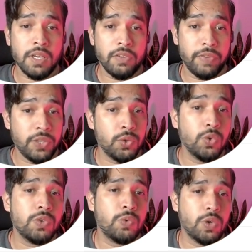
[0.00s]
when you
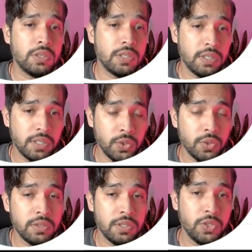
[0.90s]
don't want
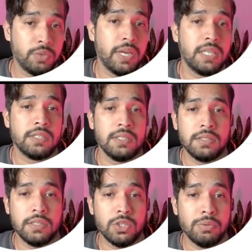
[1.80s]
your managed
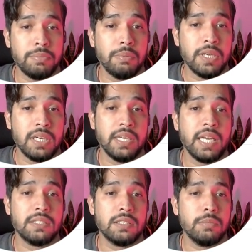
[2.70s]
instance to be publicly
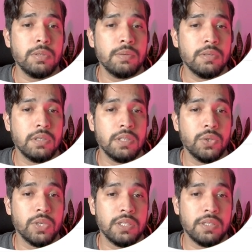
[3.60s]
accessible, you
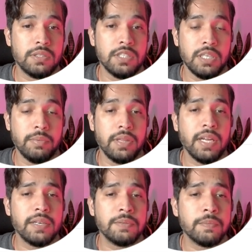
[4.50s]
can just disable
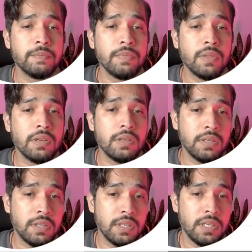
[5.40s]
that,
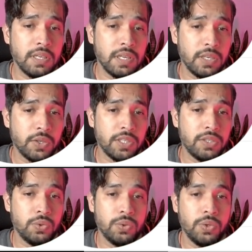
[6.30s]
and you can
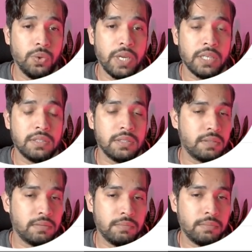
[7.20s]
do no access.
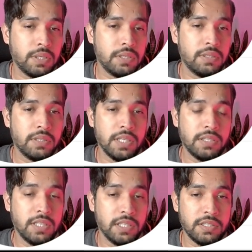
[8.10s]
But
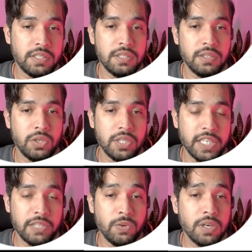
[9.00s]
that's not the
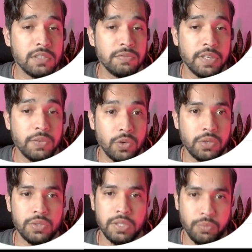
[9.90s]
case for us. We want
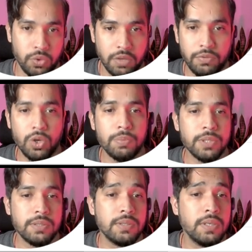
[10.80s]
to see both of the
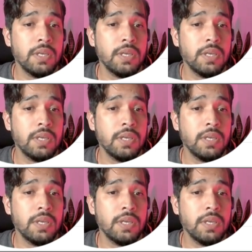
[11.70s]
options,